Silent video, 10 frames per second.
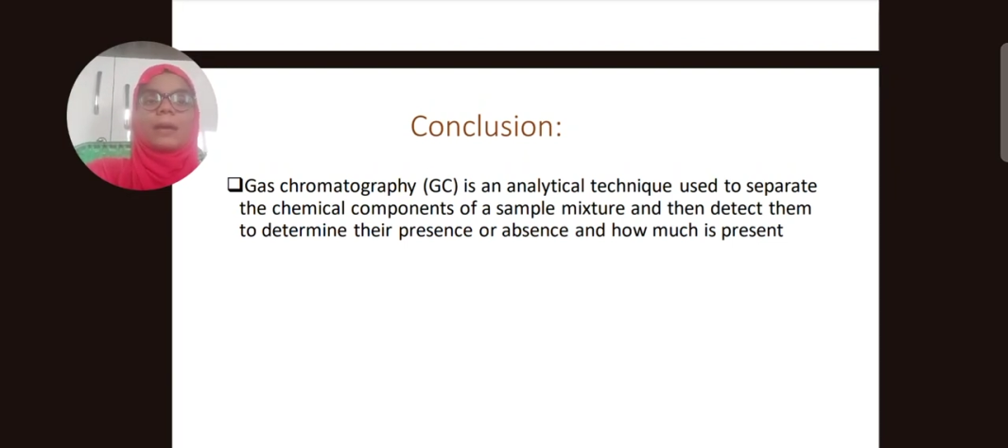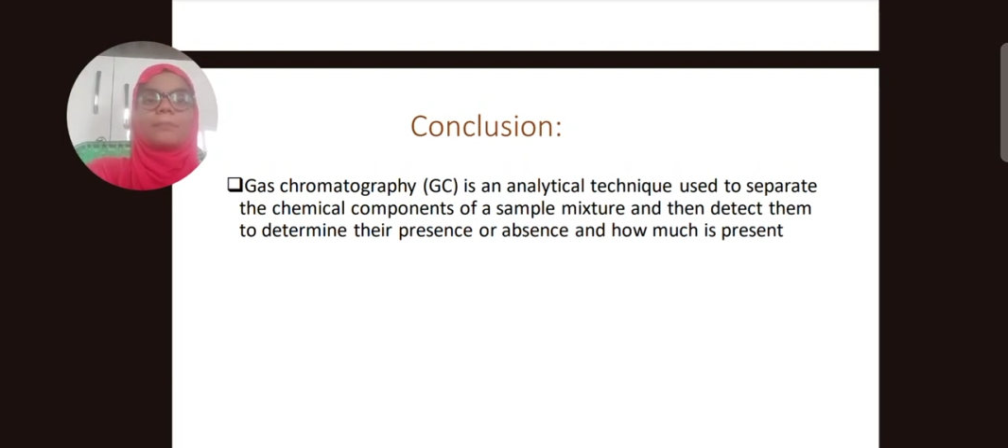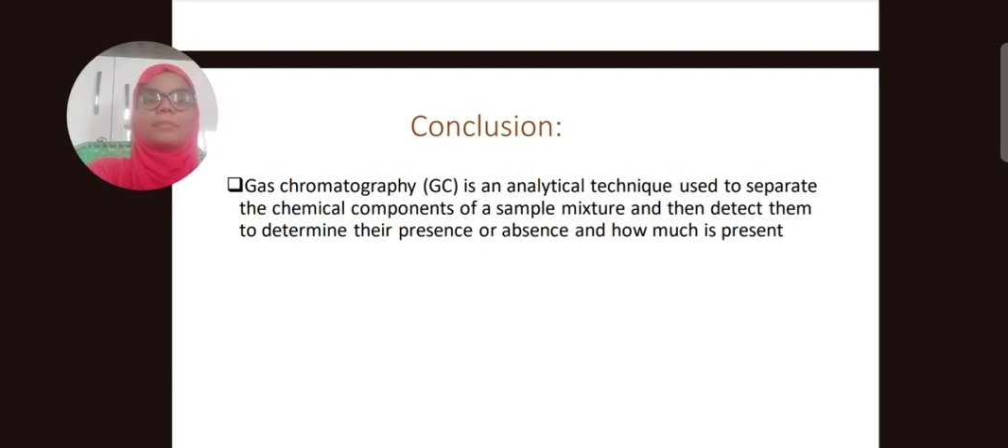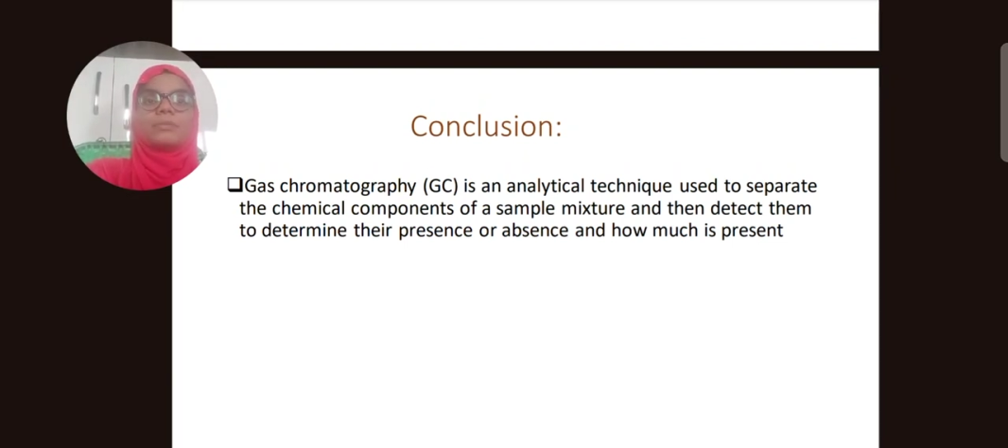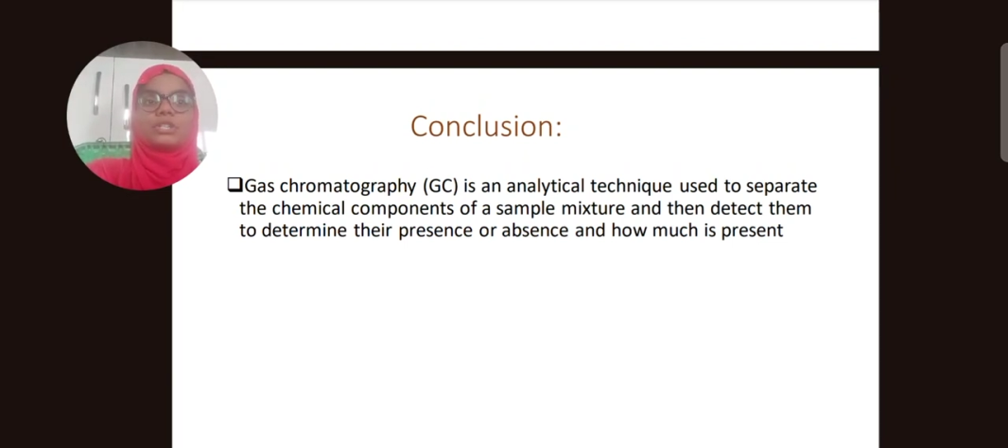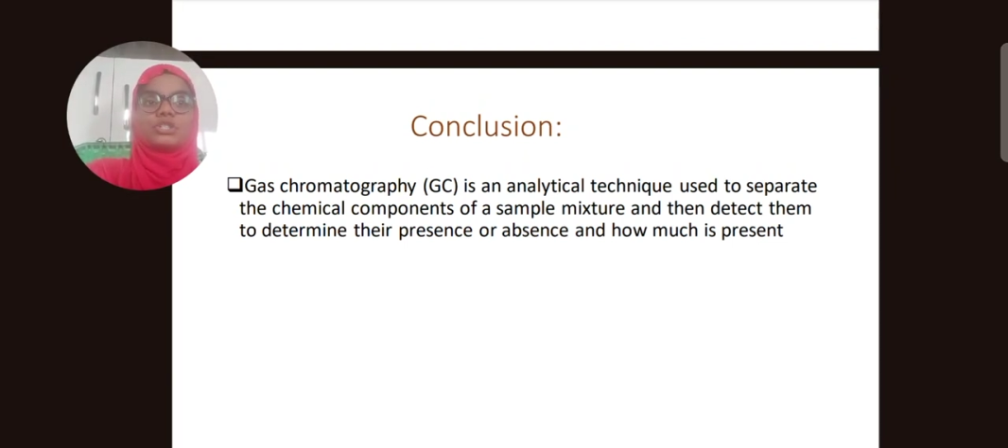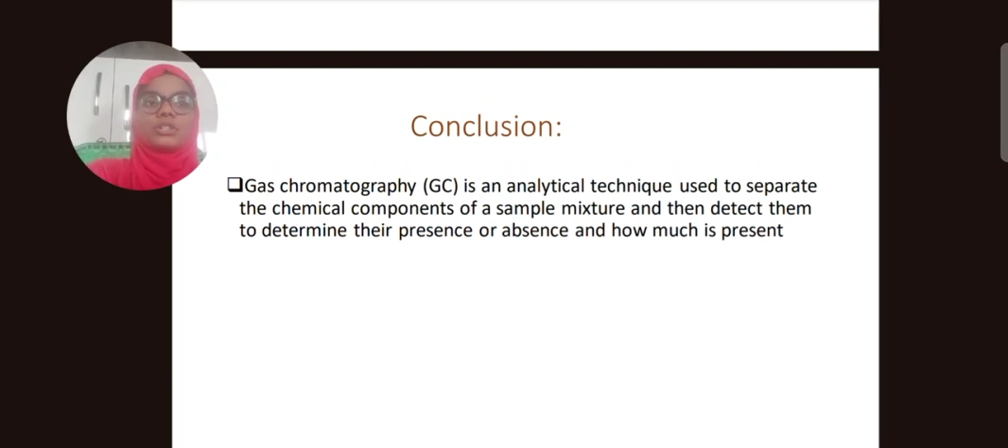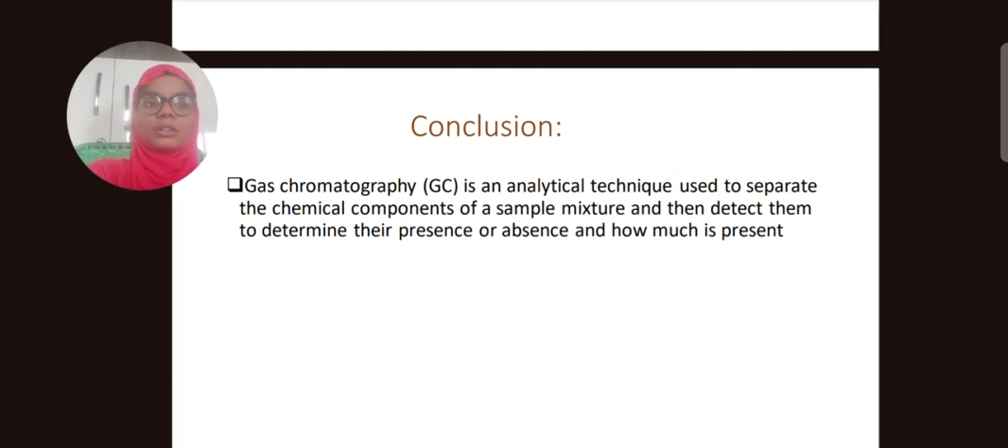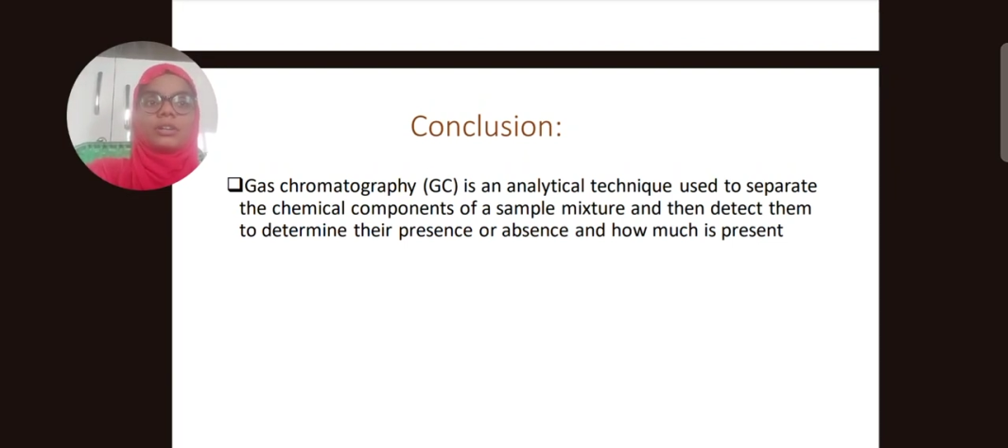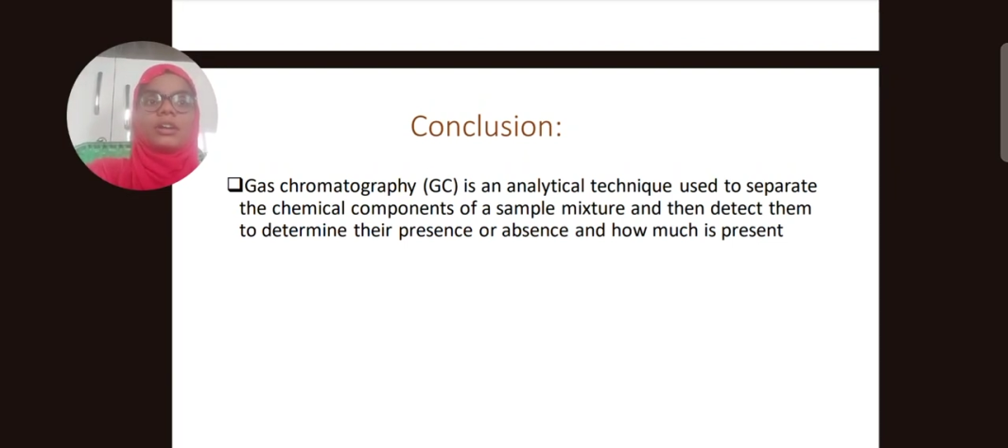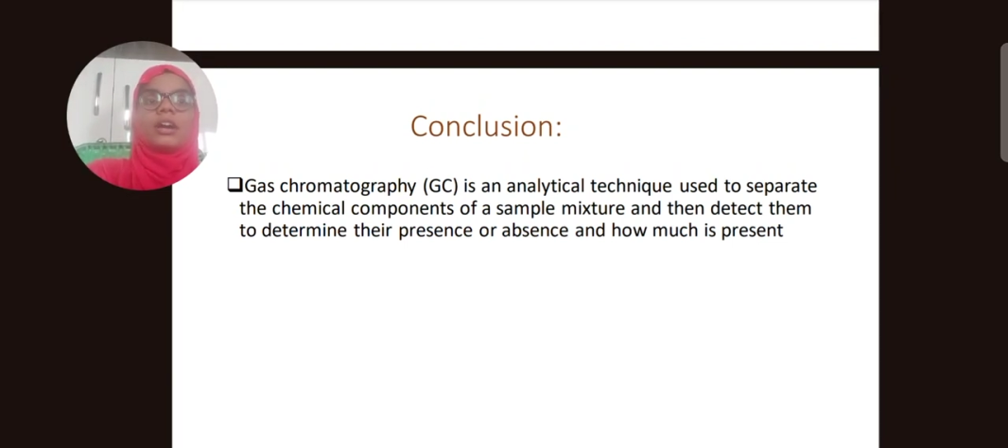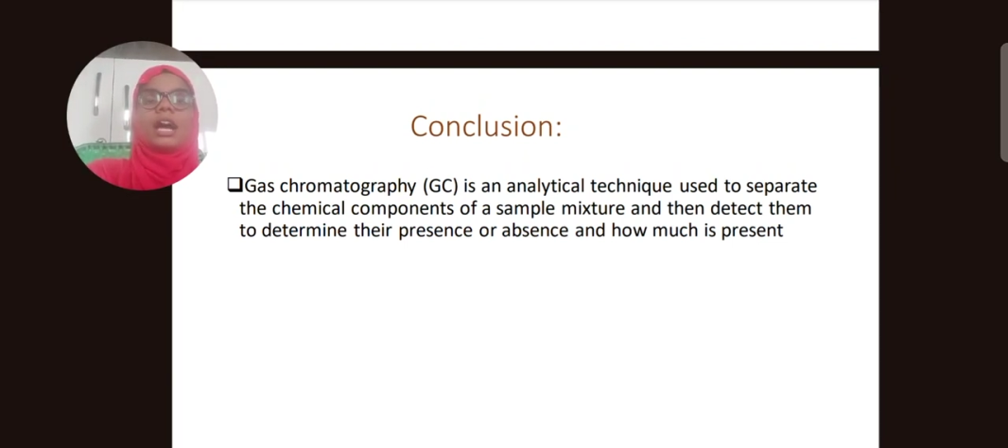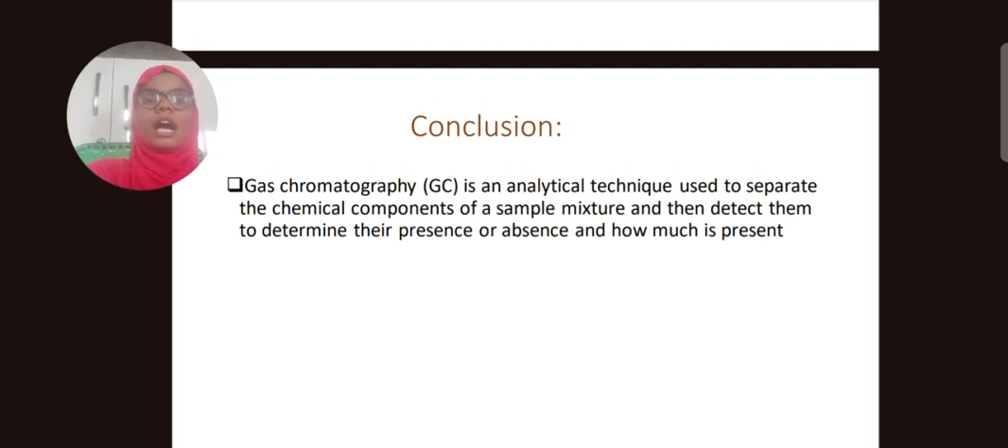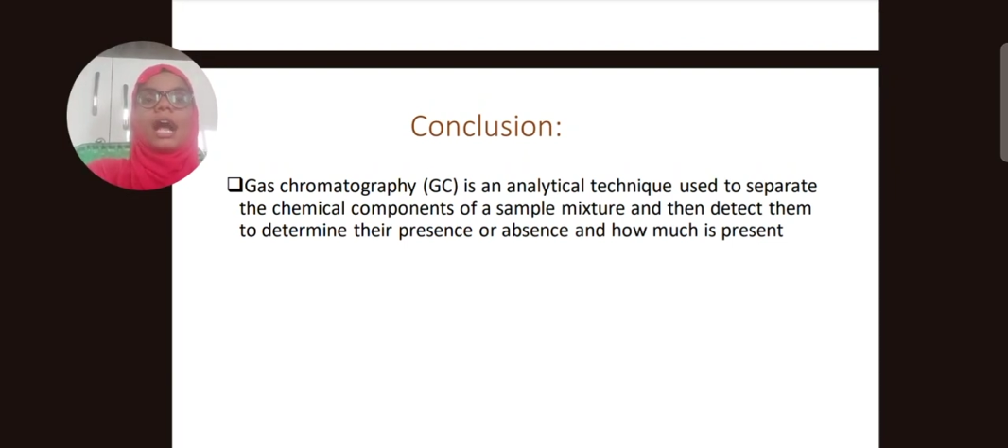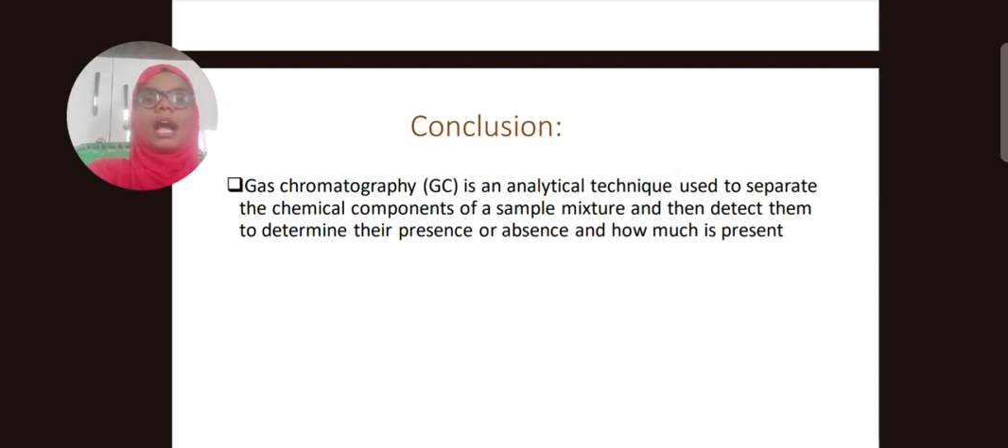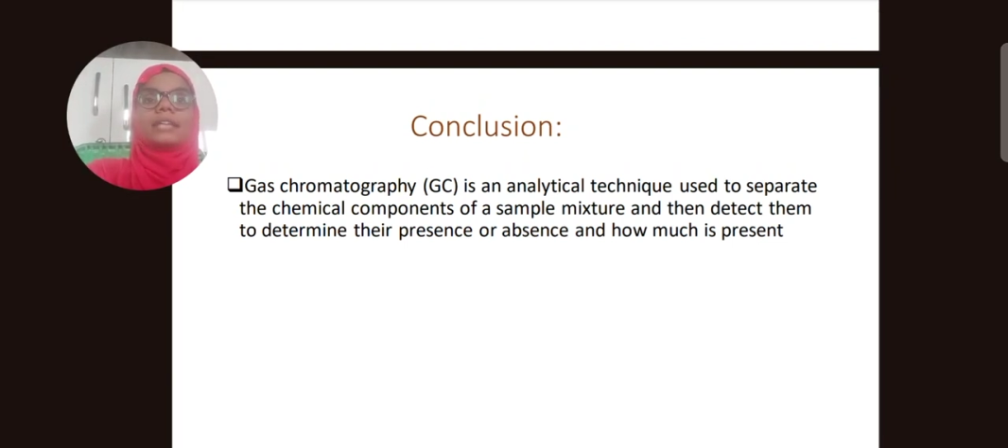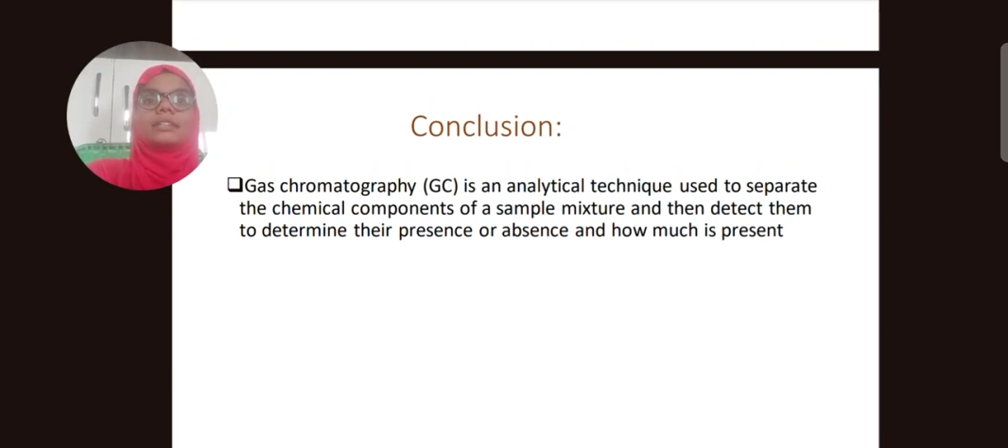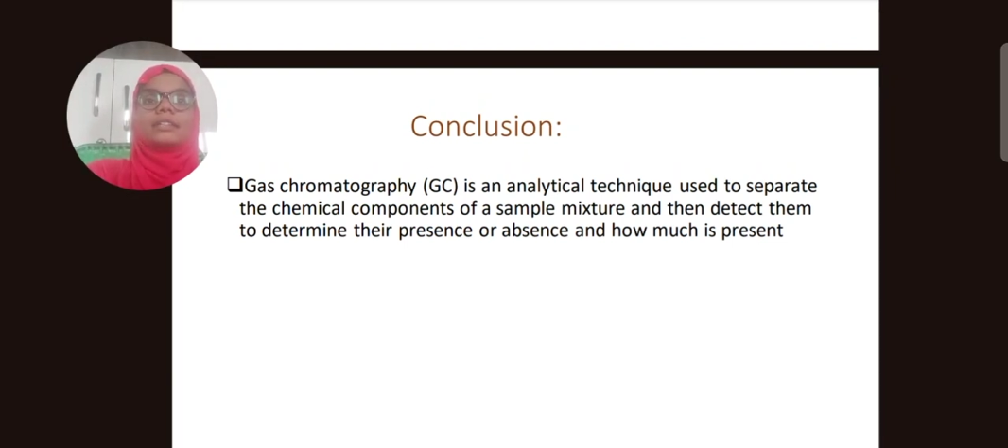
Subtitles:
mixture and then